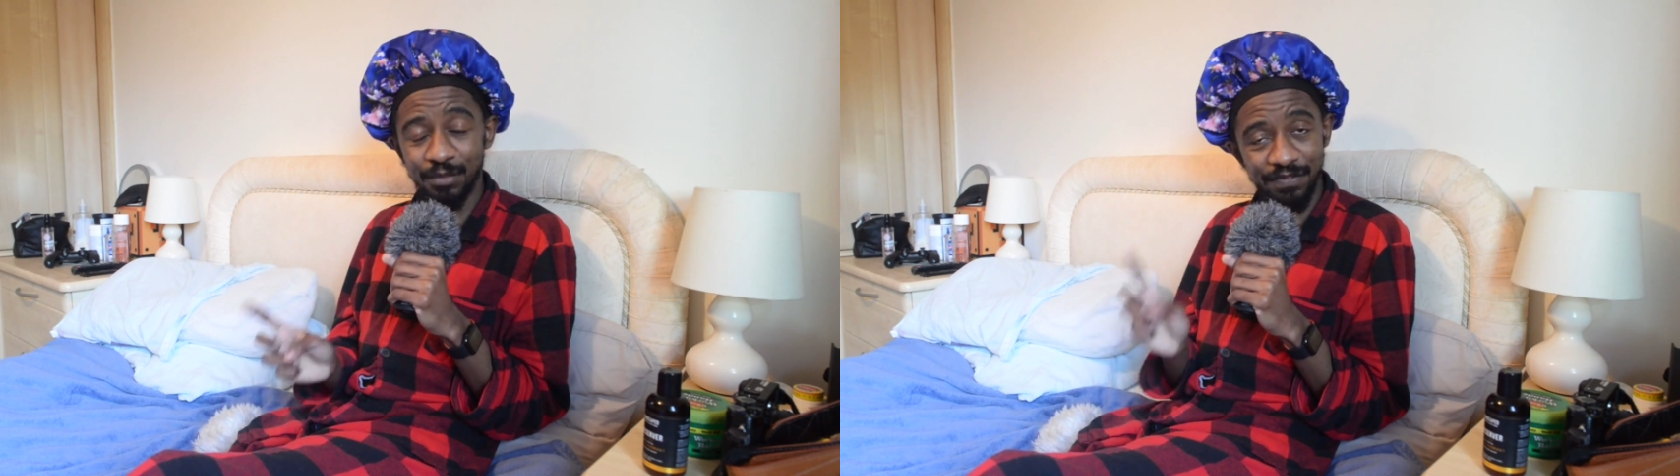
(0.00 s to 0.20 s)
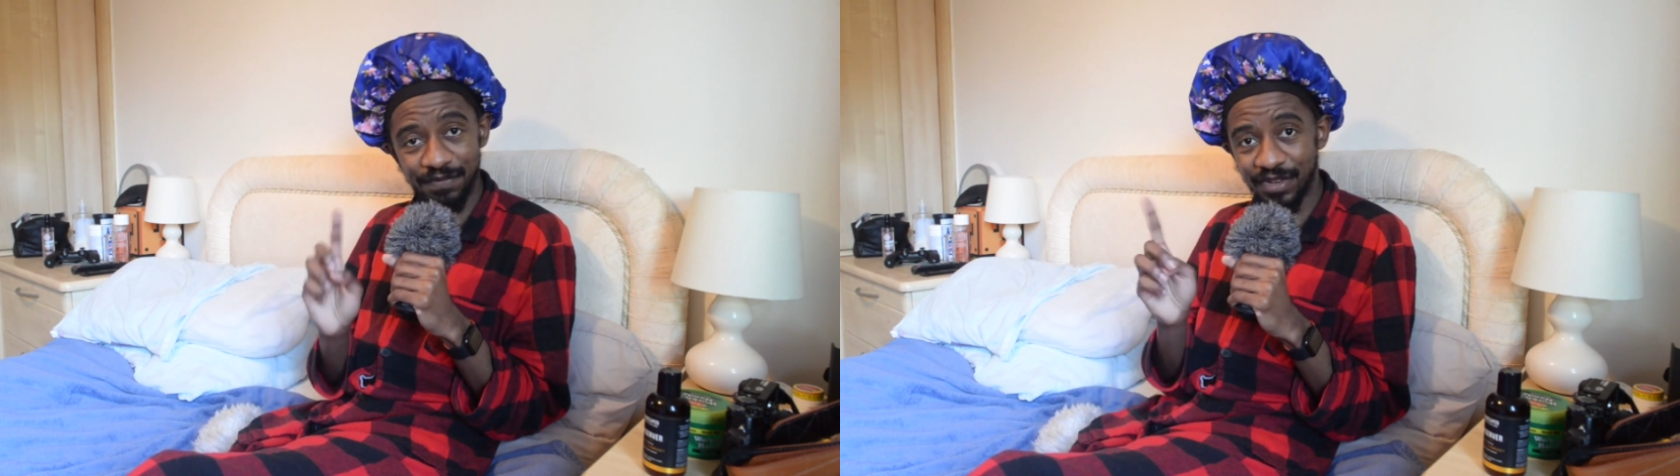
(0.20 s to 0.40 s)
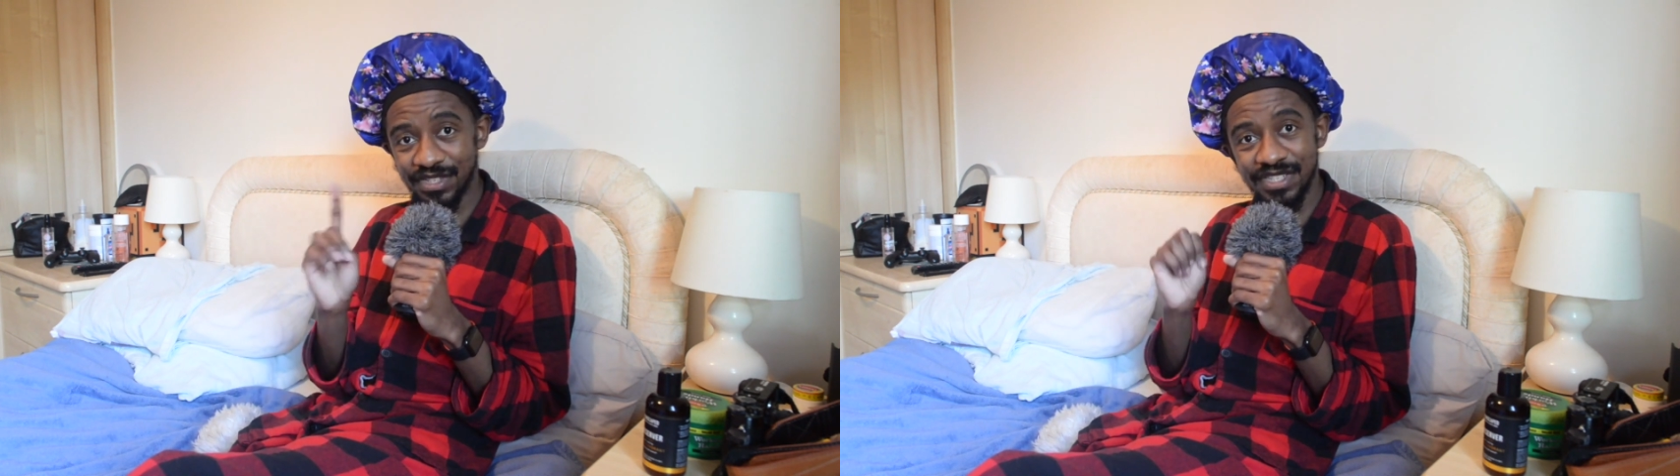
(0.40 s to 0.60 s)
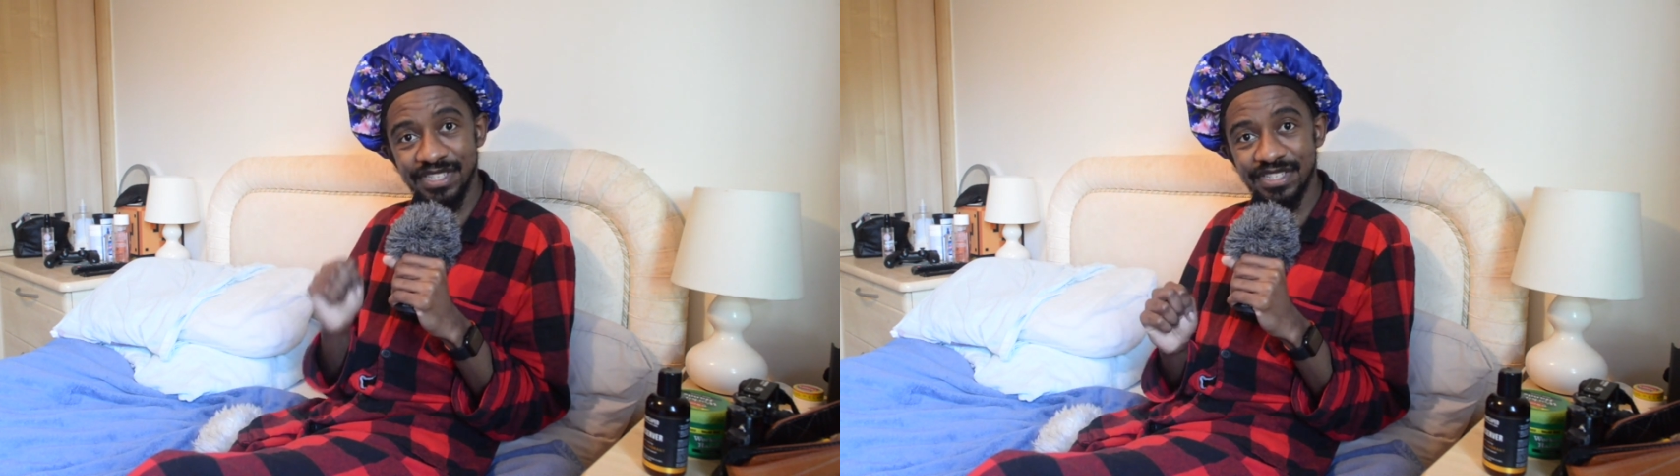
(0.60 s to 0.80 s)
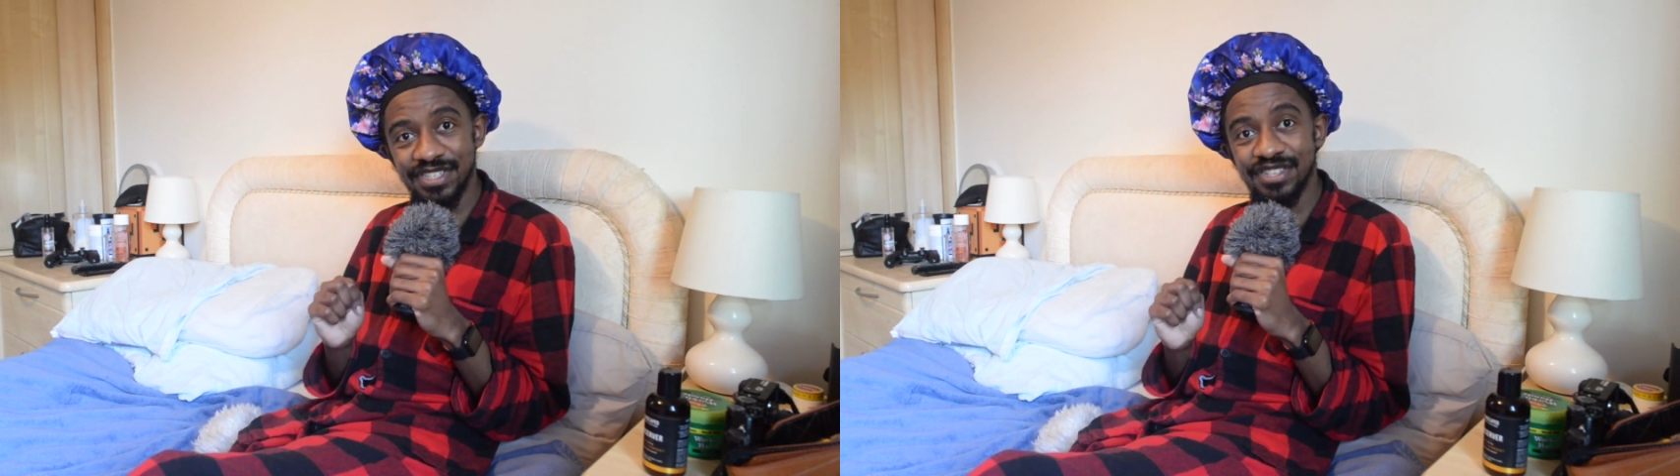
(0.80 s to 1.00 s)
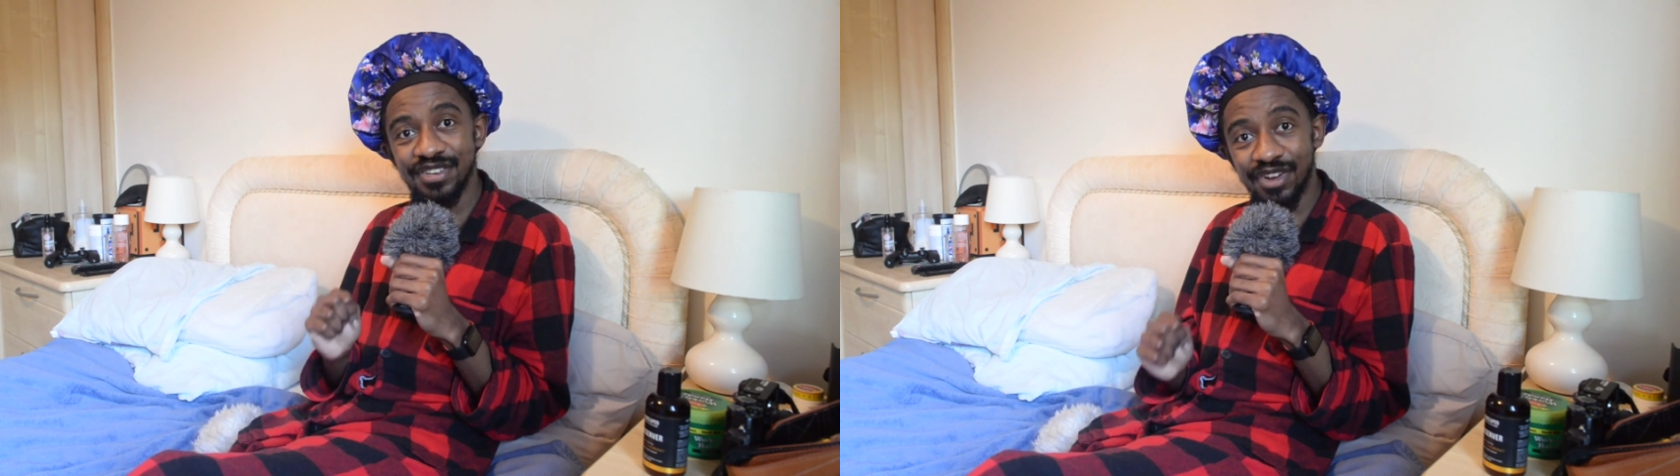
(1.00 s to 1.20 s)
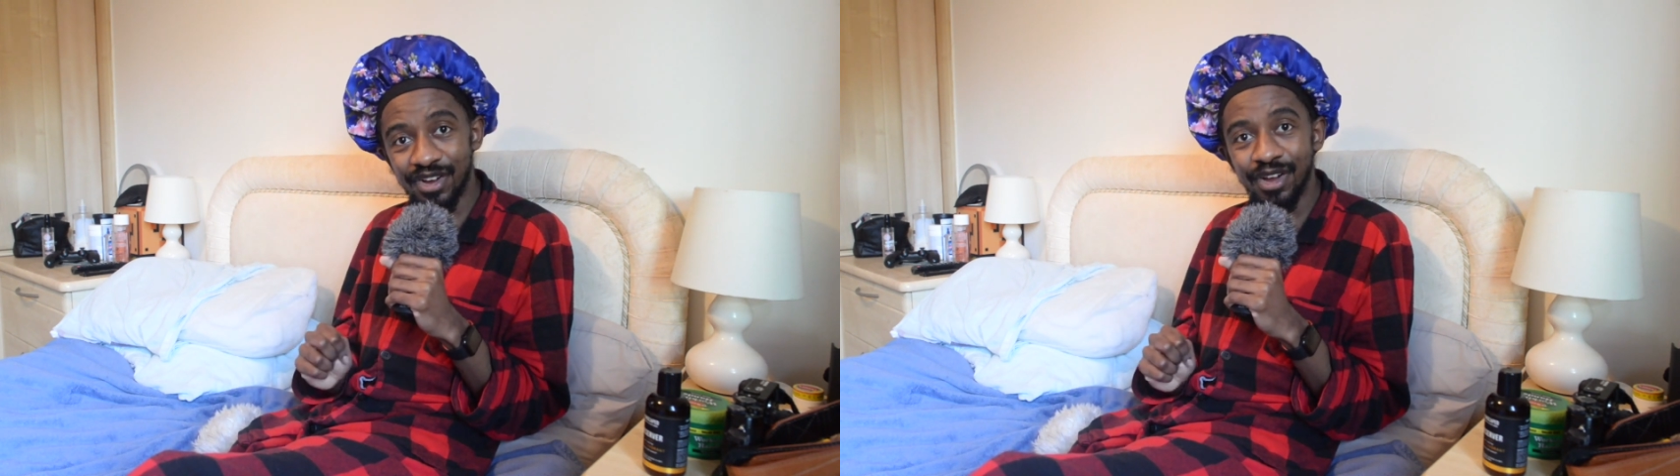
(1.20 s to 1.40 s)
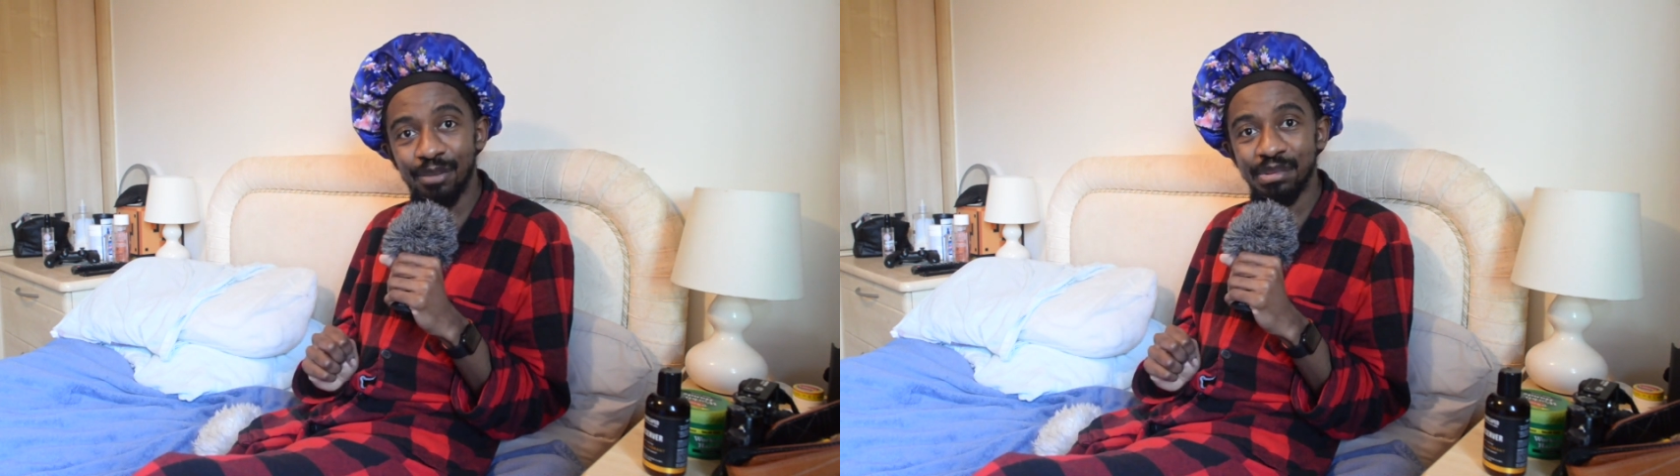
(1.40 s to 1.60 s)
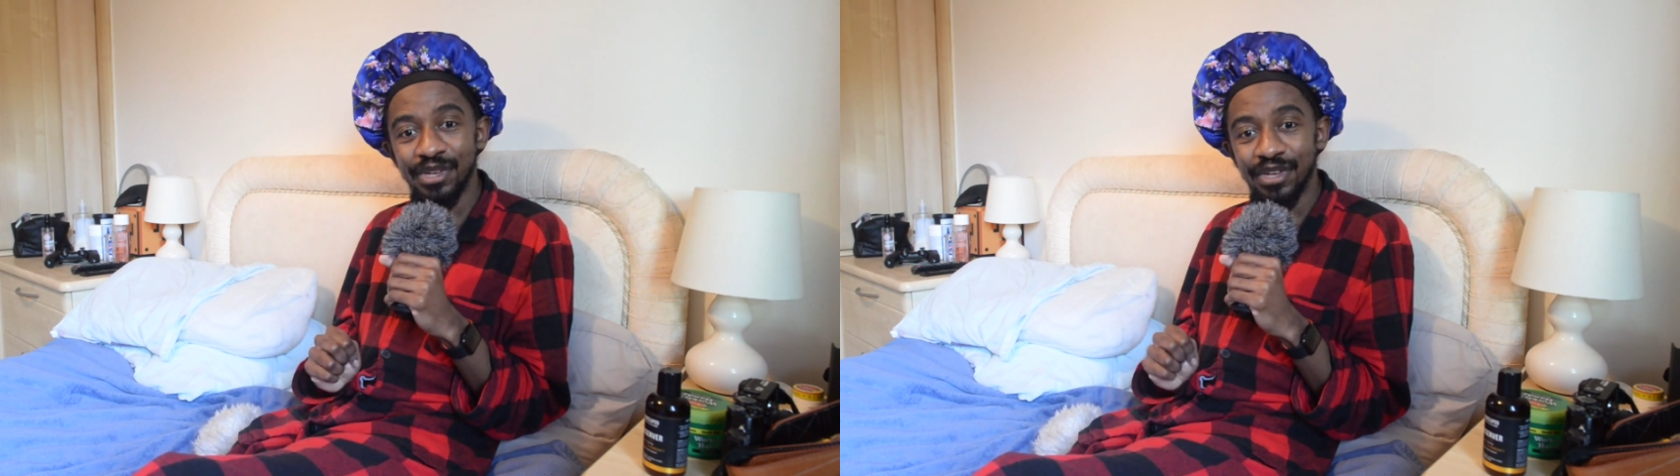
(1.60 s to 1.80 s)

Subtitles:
The first is start up.